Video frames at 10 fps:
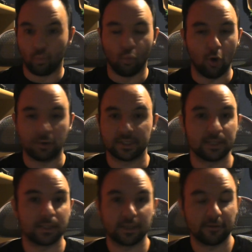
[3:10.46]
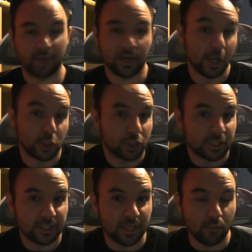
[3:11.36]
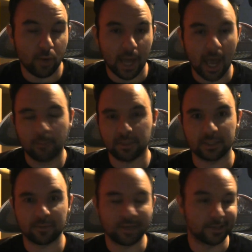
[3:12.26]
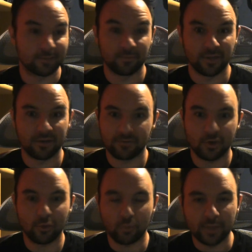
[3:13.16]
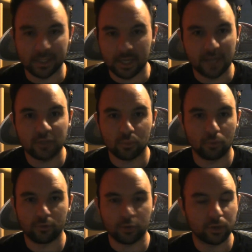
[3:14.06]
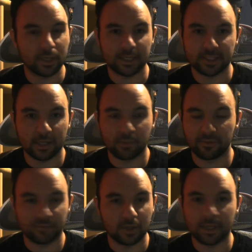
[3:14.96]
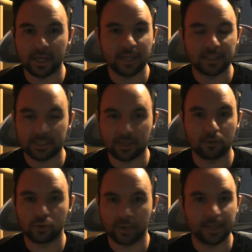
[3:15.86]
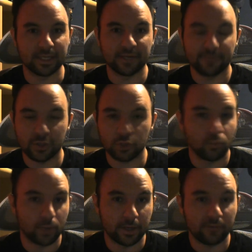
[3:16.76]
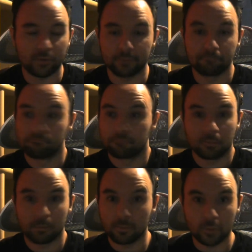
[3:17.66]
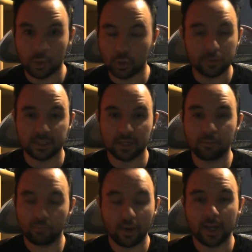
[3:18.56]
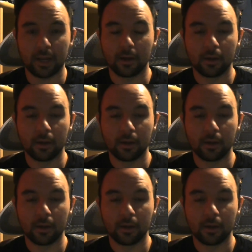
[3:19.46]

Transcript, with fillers: waltz into the event and just see what happens. Because if you can win the dice roll and you can get set up with floodgates, skill drain, D Fissure, whatever, you're sitting pretty